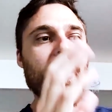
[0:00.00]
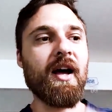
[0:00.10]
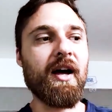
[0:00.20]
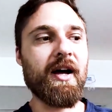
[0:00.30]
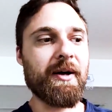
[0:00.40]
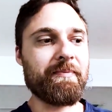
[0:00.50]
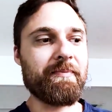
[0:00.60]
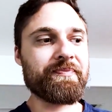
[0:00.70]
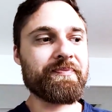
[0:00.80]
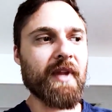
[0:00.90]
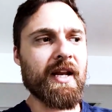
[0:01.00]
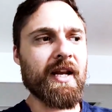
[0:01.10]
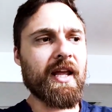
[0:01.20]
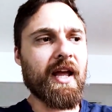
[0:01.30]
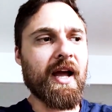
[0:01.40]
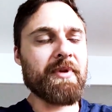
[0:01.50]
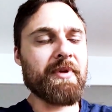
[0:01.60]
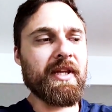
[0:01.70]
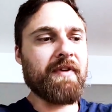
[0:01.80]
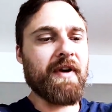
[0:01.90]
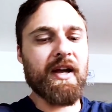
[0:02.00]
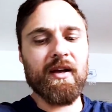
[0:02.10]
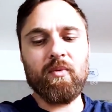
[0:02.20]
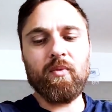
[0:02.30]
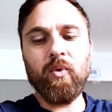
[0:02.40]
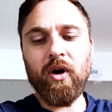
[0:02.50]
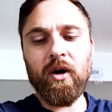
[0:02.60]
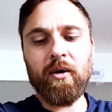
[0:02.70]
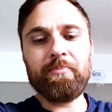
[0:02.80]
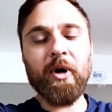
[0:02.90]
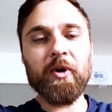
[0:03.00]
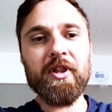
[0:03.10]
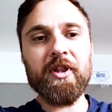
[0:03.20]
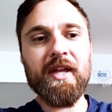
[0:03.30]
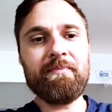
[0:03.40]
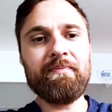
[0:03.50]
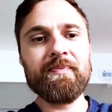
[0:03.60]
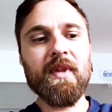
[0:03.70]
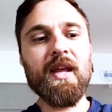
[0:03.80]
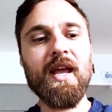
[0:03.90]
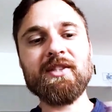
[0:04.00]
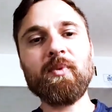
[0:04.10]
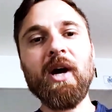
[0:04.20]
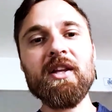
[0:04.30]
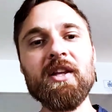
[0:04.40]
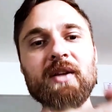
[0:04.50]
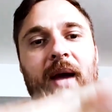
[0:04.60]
And I believe I wore both of them, as well as I